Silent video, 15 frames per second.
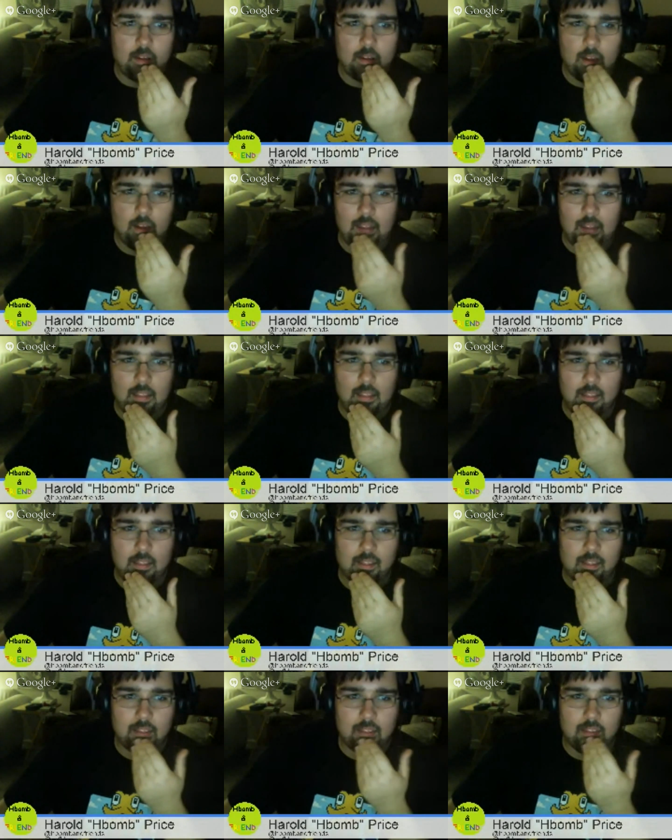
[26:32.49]
I
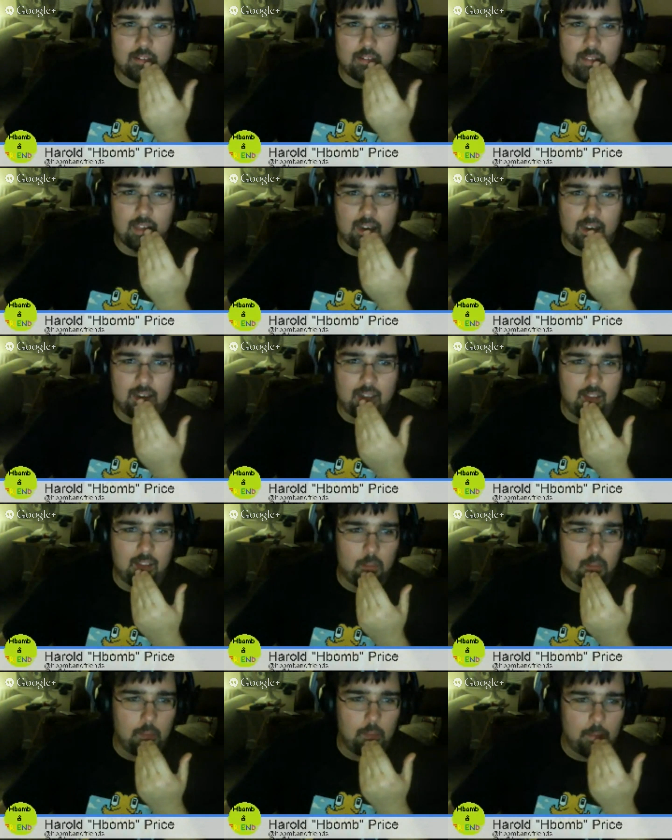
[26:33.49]
looked at it a
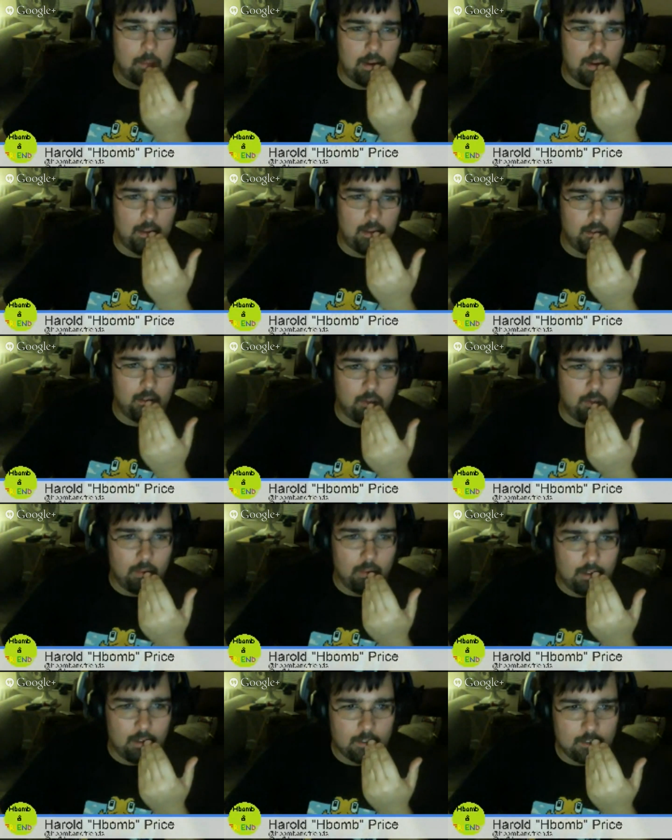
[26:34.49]
little bit, but not too
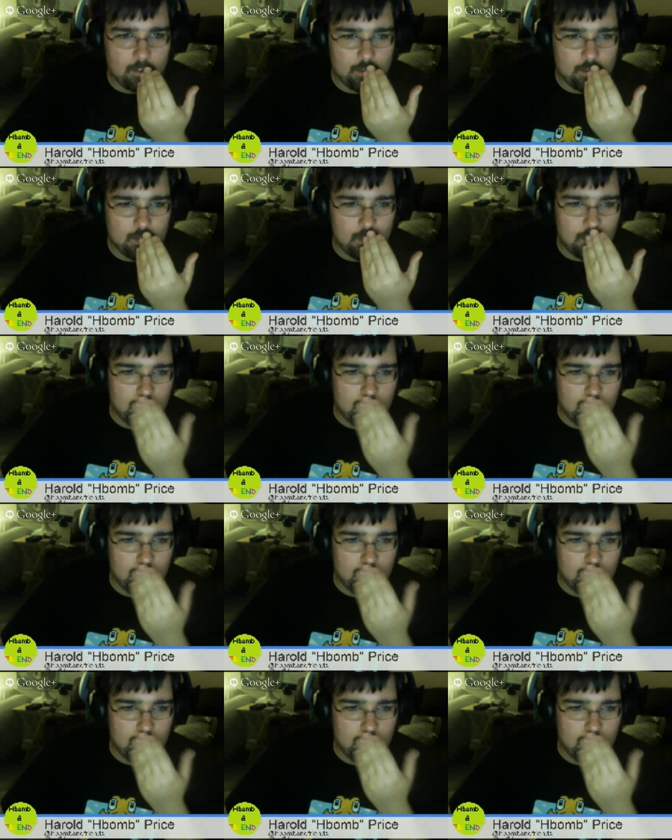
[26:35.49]
much.